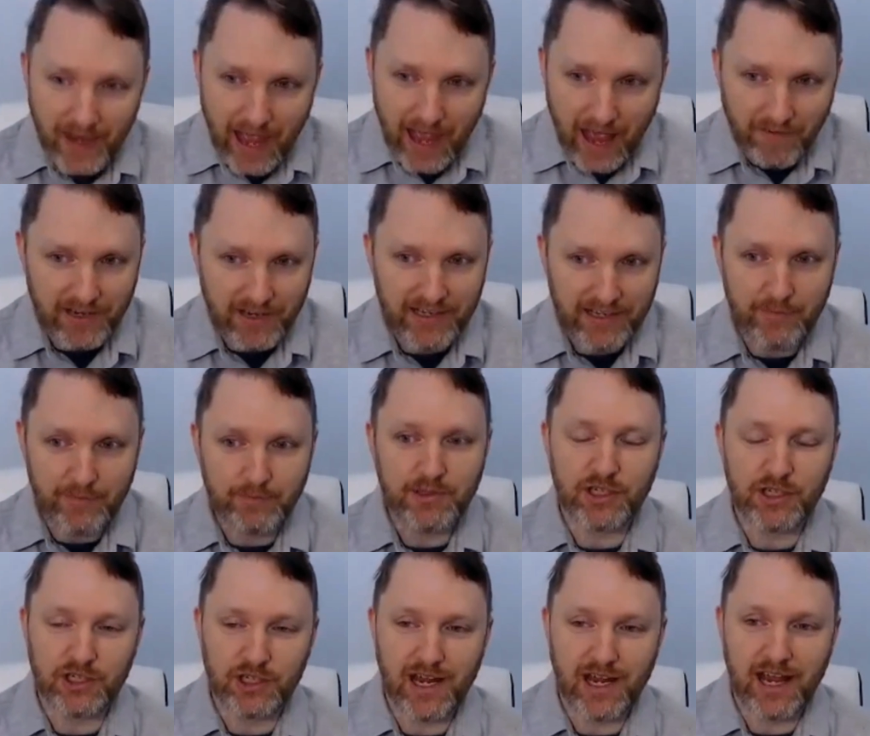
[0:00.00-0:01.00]
having an
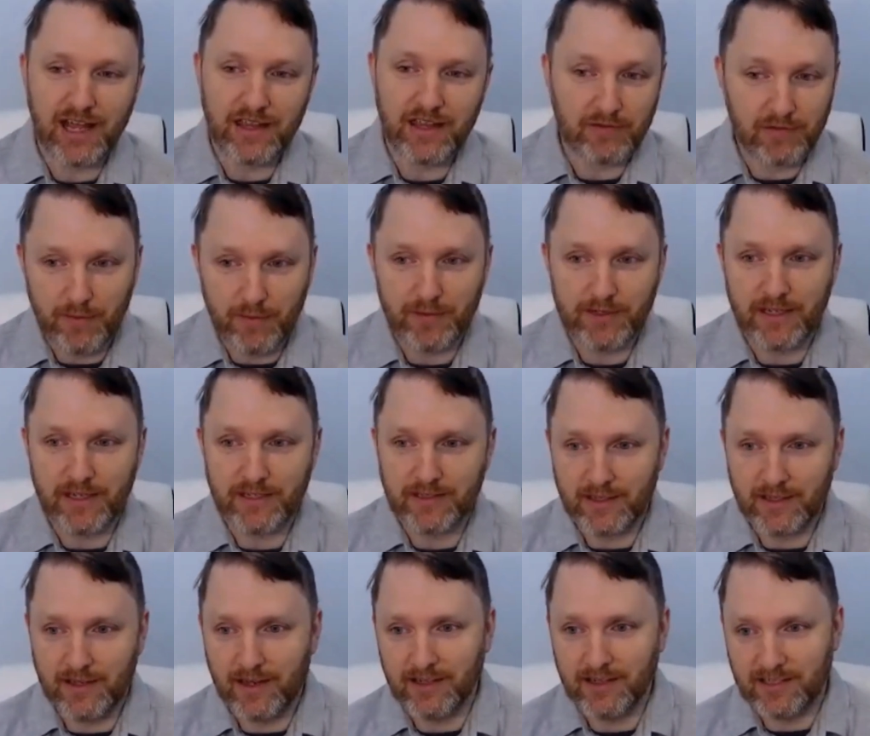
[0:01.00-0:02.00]
empty chair that represents
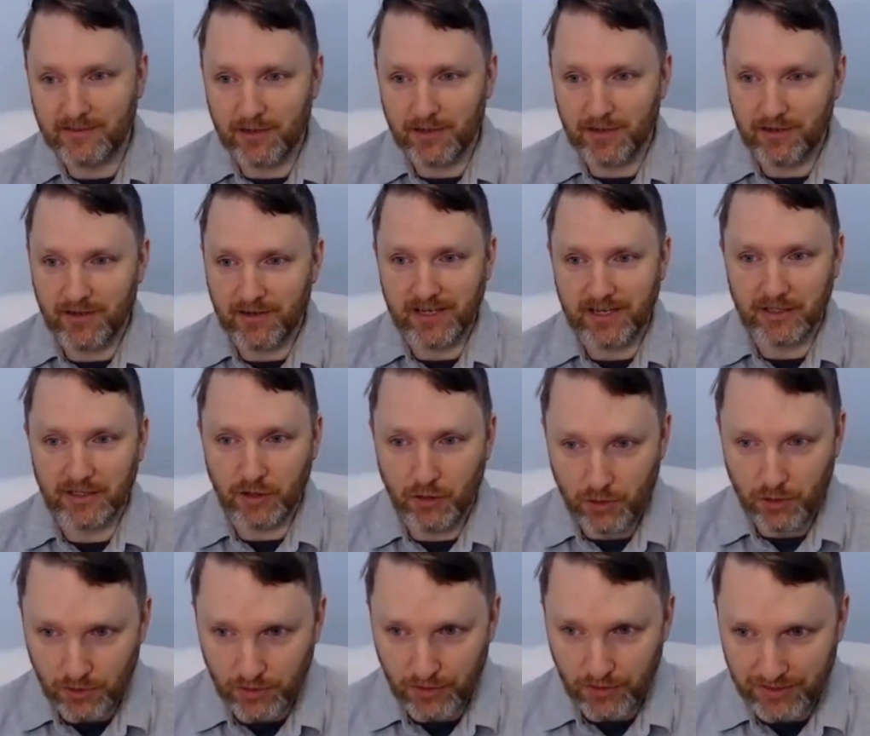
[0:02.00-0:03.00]
the customer is
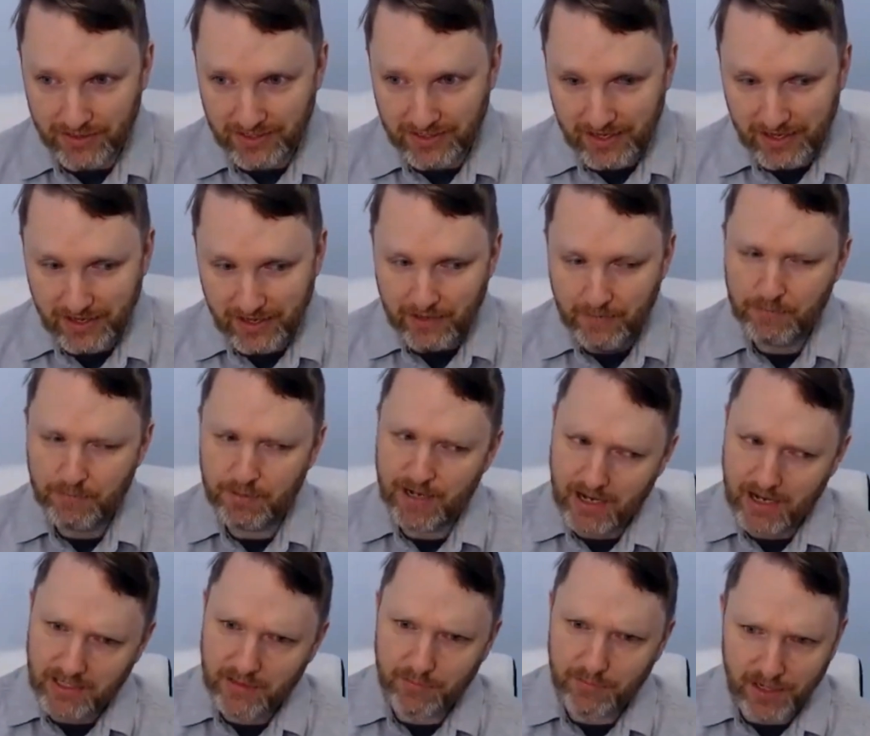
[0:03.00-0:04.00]
good, but
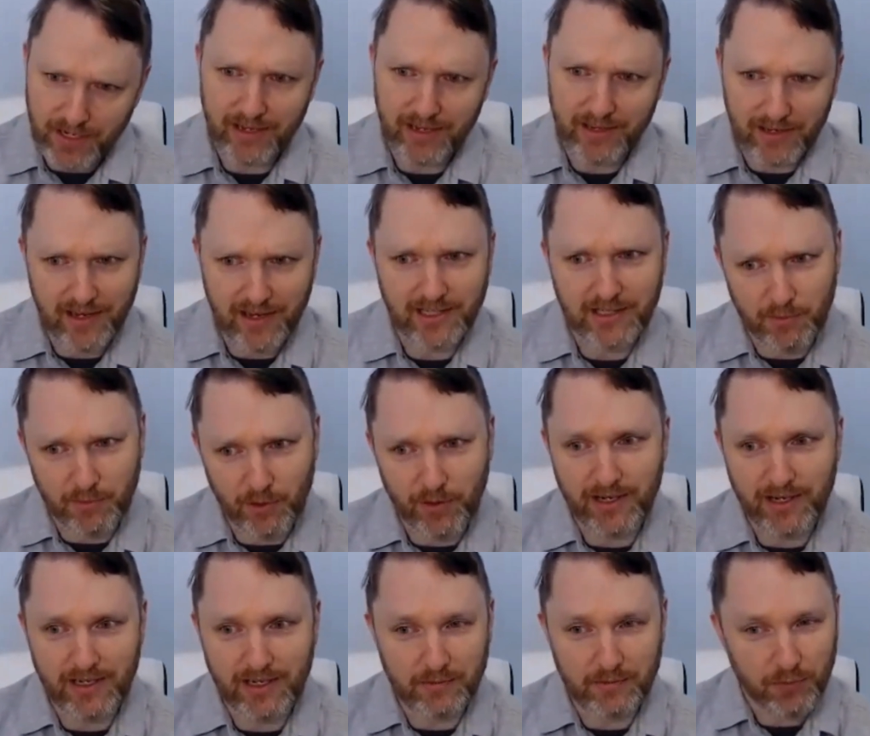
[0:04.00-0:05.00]
actually bringing the customer
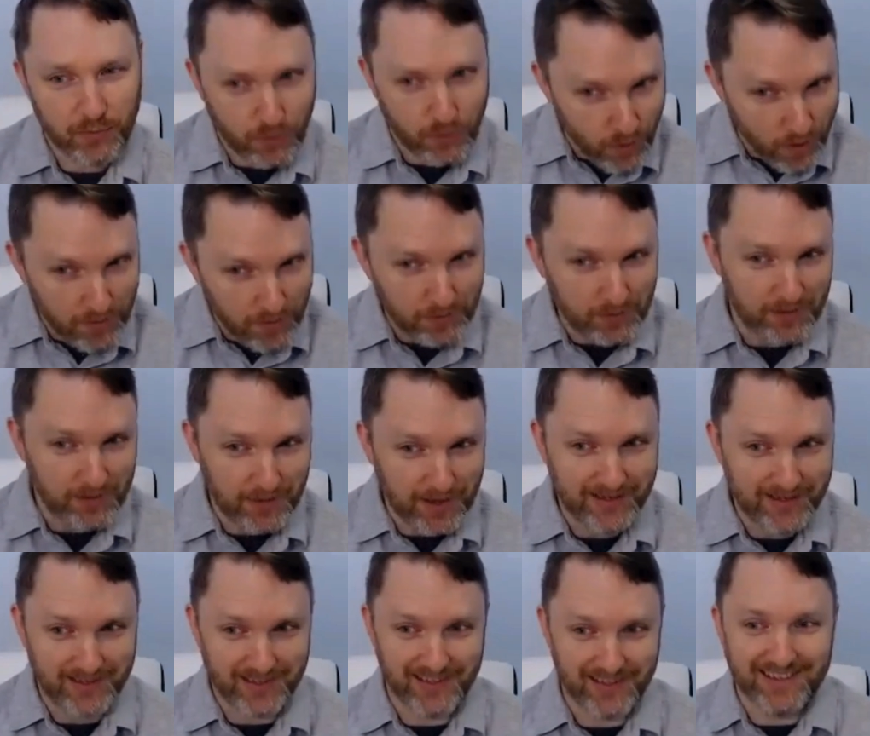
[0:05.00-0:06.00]
in is probably
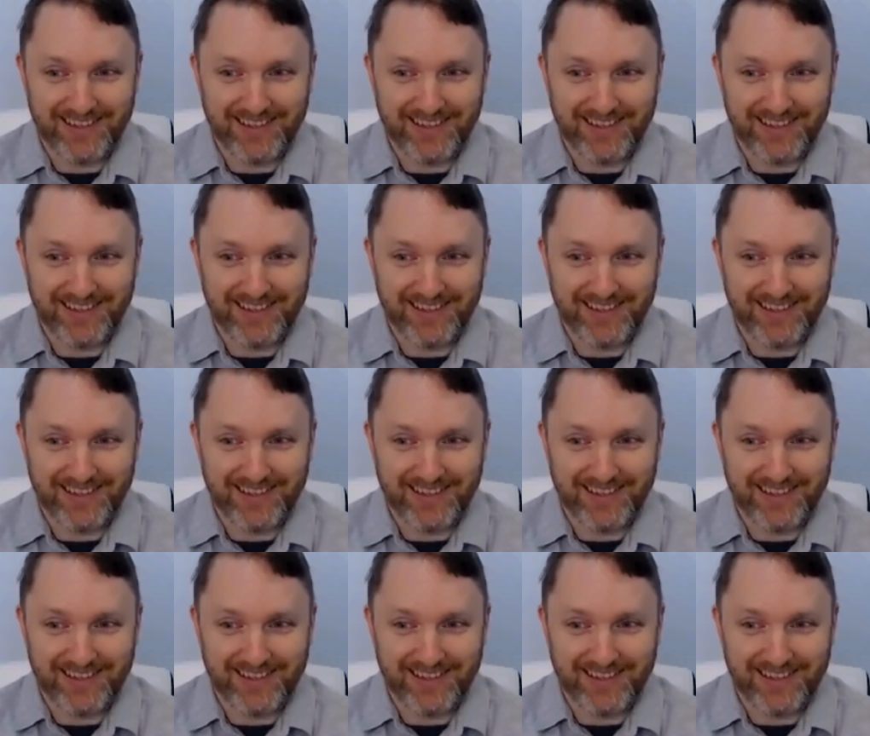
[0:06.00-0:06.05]
better.